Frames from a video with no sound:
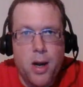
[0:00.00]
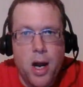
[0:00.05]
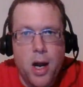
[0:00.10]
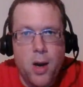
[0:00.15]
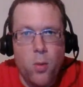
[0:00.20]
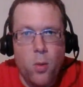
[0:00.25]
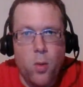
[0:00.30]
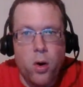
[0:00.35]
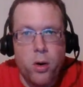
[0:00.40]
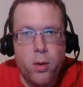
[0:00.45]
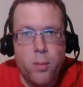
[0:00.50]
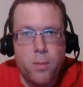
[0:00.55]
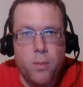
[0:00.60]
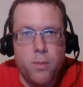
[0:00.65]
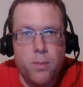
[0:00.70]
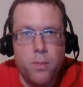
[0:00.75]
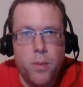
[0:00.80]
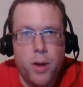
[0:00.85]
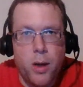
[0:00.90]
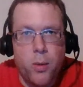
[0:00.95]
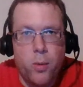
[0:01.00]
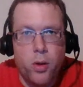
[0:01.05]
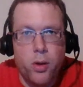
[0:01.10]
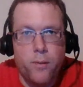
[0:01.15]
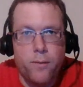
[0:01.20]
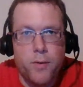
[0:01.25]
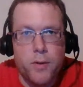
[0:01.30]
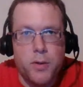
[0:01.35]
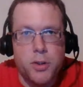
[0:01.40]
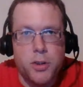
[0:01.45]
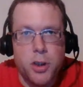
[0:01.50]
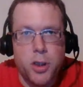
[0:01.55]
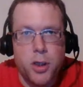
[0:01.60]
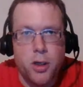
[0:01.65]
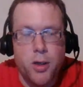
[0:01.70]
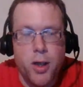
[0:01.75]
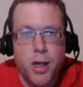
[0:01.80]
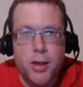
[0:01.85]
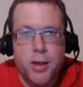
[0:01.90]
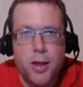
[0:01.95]
want him. I want him for sure.
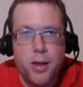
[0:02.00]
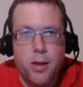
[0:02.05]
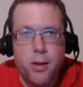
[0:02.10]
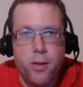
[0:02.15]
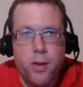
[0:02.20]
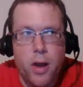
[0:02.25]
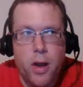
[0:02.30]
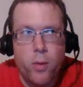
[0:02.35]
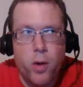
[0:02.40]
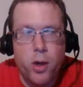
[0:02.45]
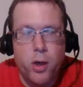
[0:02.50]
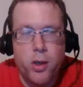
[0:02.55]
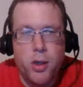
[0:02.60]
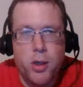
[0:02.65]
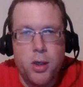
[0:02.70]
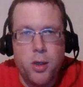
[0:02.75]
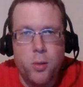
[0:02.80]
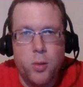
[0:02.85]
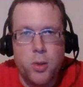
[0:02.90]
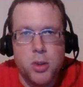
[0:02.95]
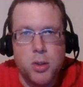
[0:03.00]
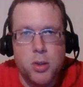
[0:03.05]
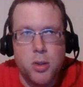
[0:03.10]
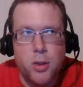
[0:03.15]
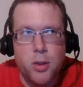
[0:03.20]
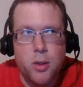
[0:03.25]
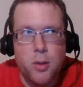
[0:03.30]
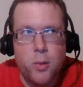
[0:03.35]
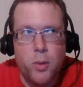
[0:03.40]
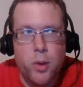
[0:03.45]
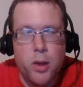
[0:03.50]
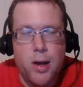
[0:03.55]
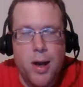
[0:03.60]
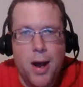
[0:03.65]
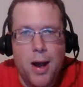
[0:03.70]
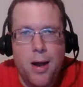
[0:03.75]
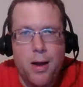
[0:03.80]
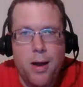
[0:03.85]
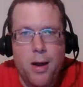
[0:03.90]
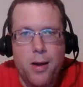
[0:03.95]
That run D was
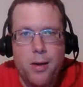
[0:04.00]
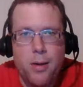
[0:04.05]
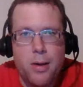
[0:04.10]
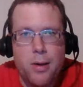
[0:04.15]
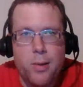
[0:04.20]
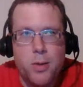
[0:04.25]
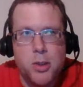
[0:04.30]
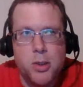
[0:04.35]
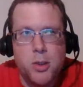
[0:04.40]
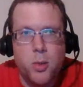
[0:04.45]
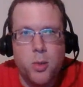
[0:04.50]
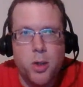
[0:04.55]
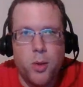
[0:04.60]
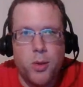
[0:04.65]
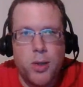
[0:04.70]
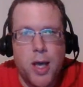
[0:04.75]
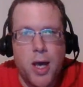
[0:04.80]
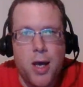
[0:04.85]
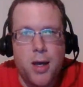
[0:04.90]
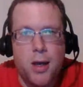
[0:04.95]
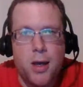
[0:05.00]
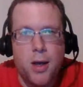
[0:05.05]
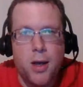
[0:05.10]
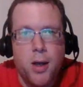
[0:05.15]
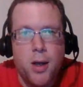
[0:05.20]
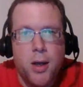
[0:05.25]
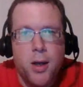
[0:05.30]
it was doing okay